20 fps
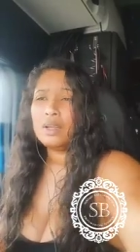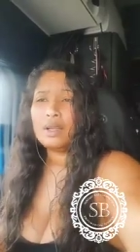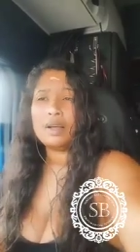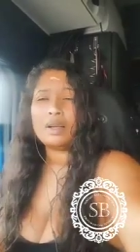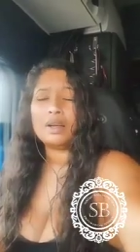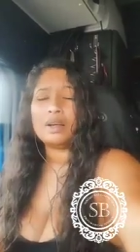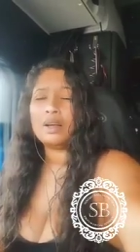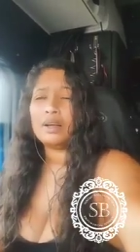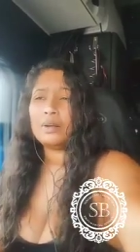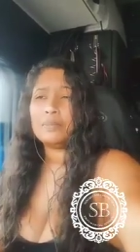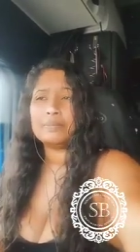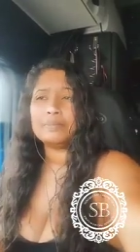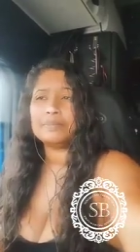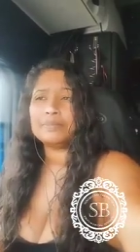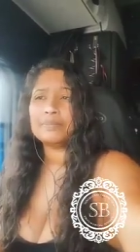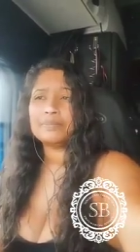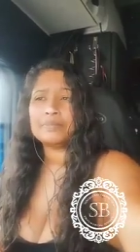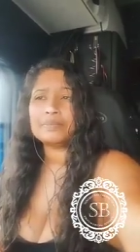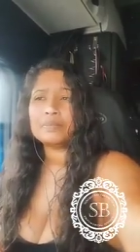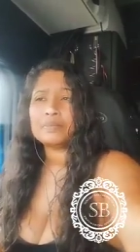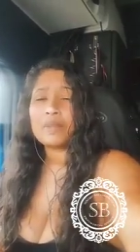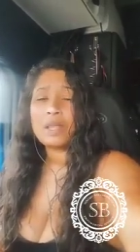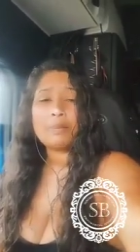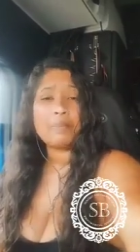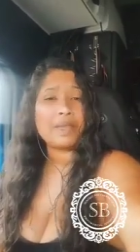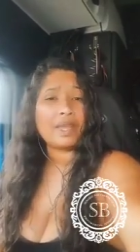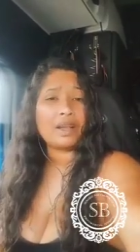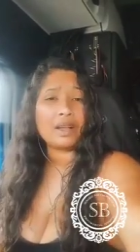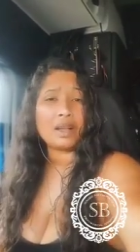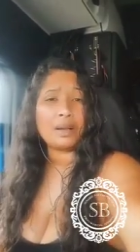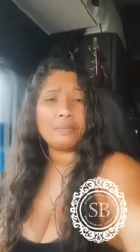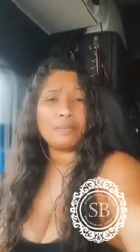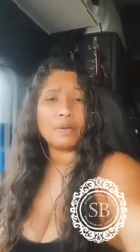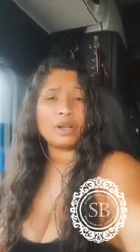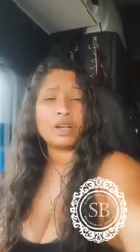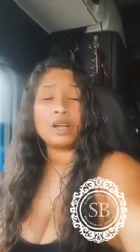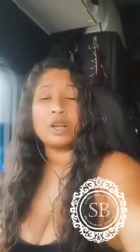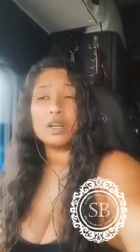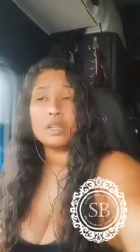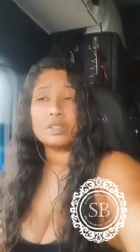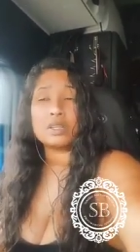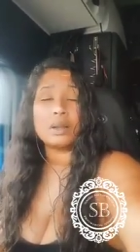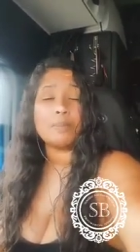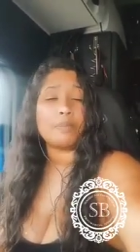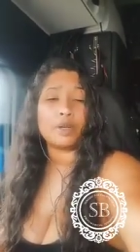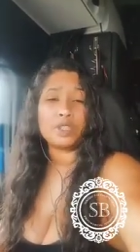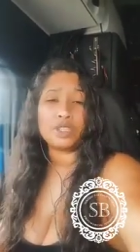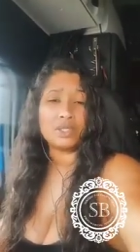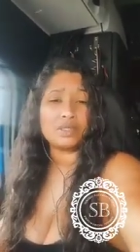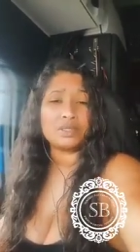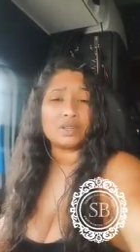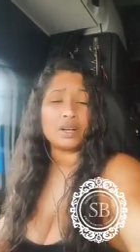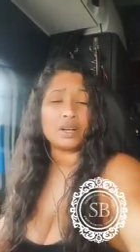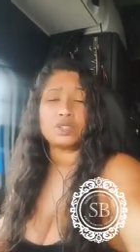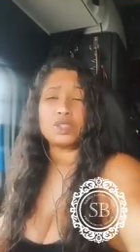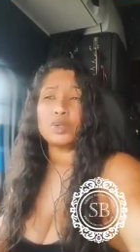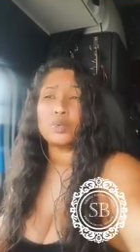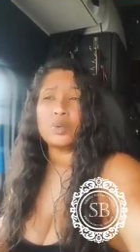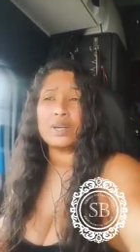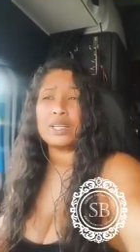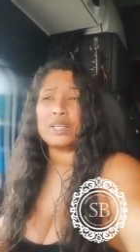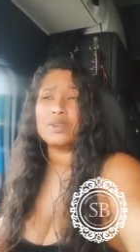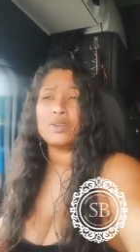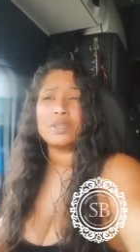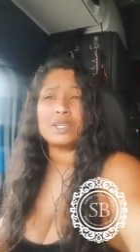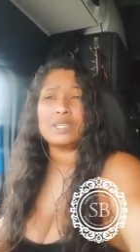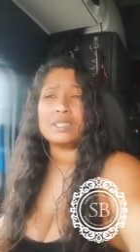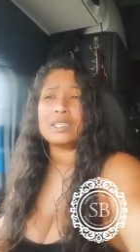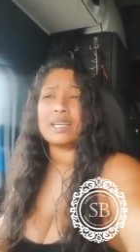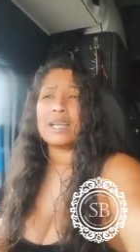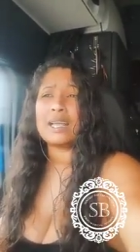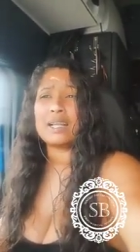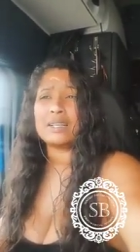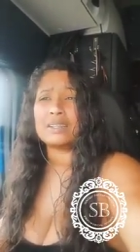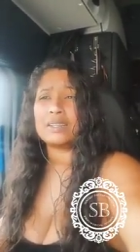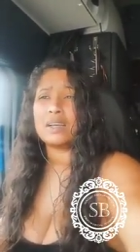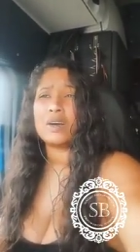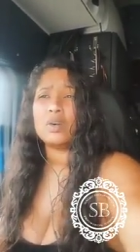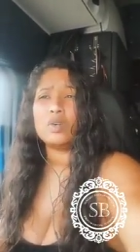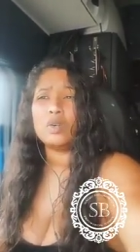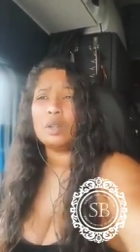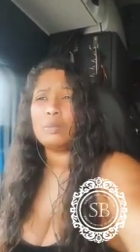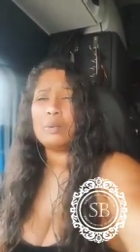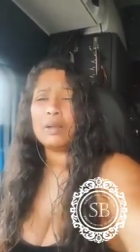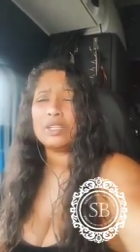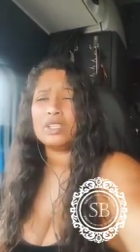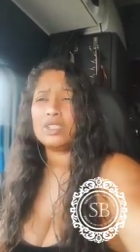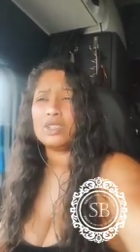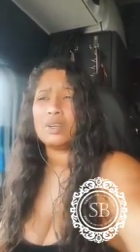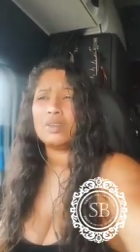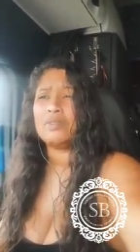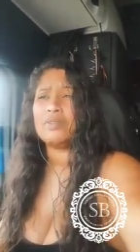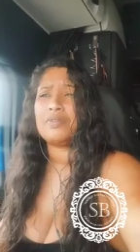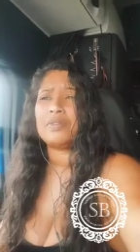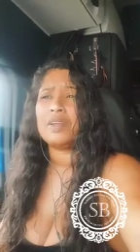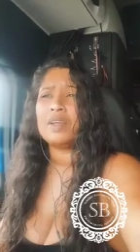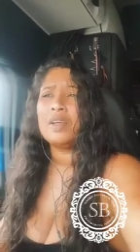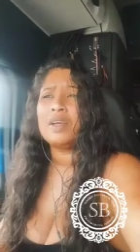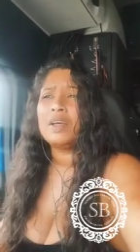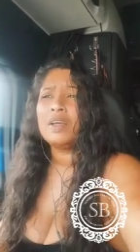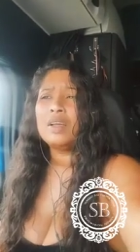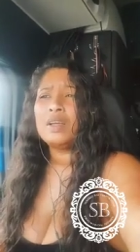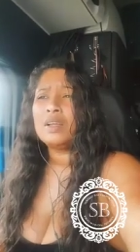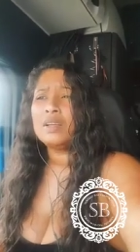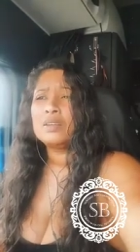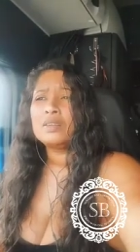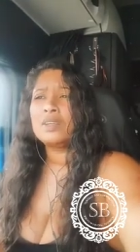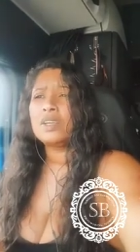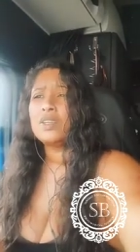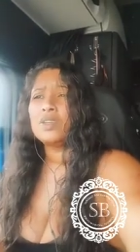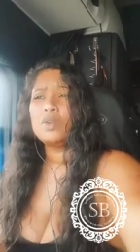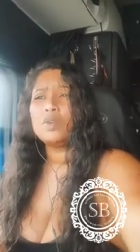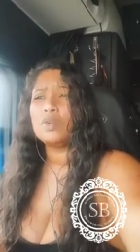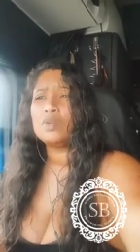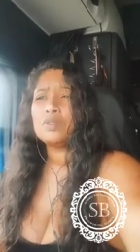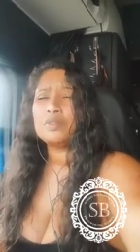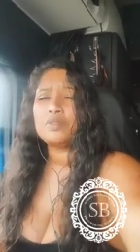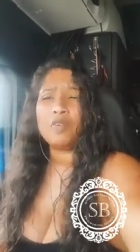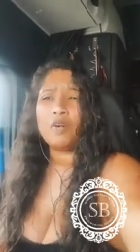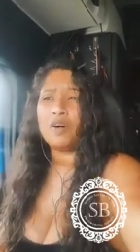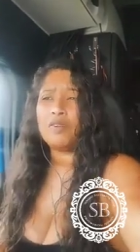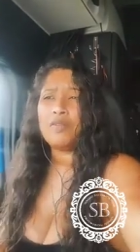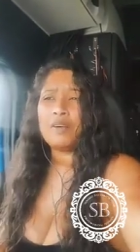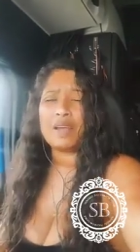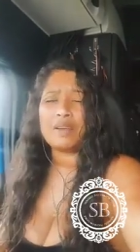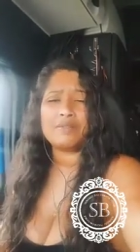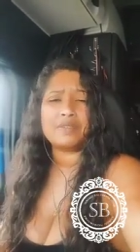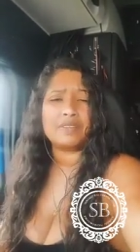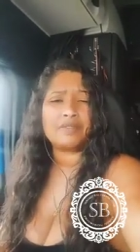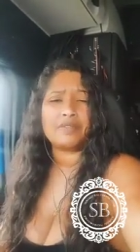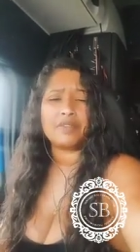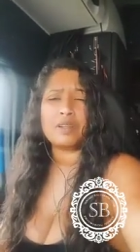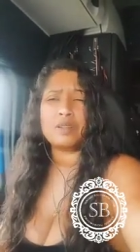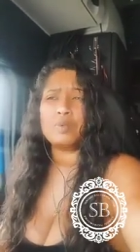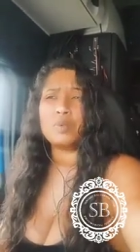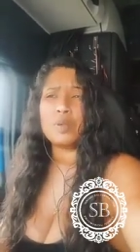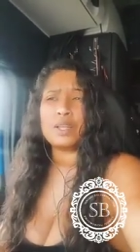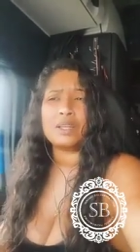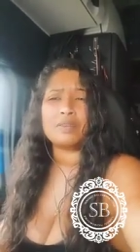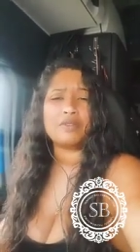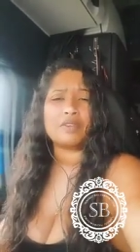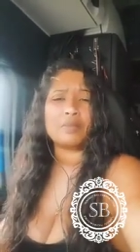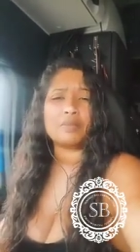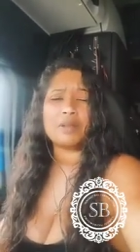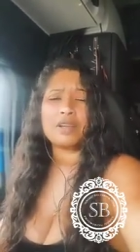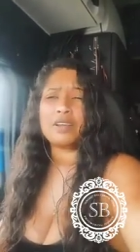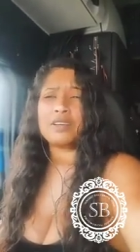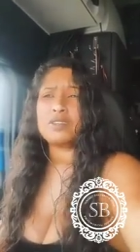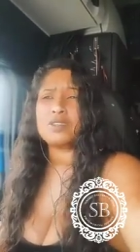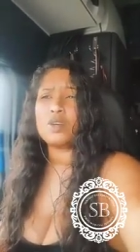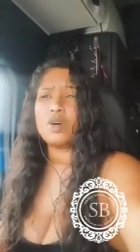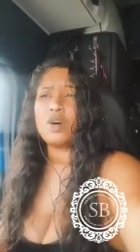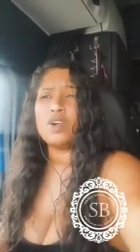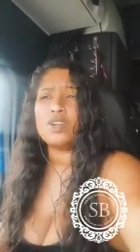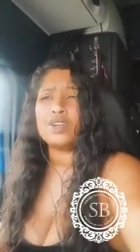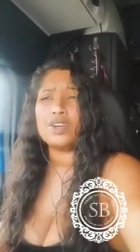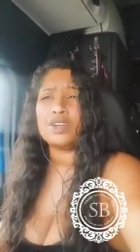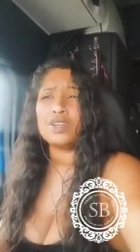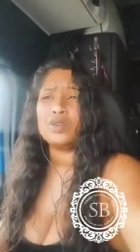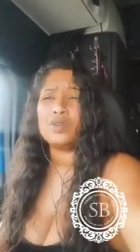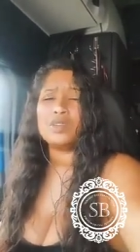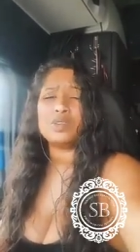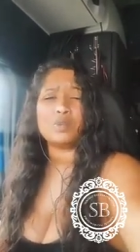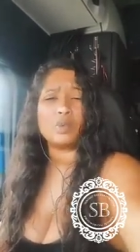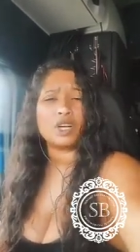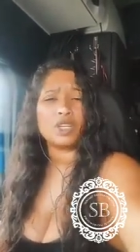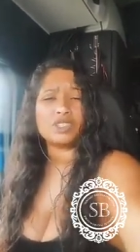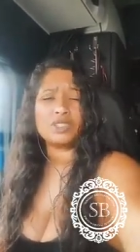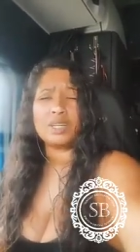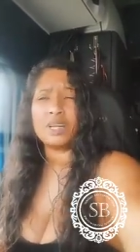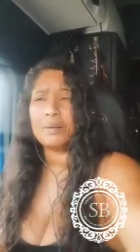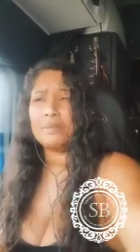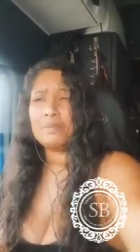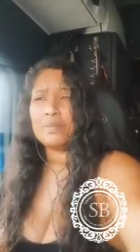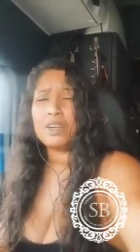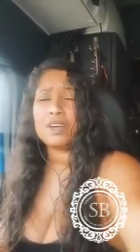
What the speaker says: pair good compression socks. You really don't need to get a whole bunch of, 4 or 5 different whatever, because all you can do is wash them, because you need to take a break.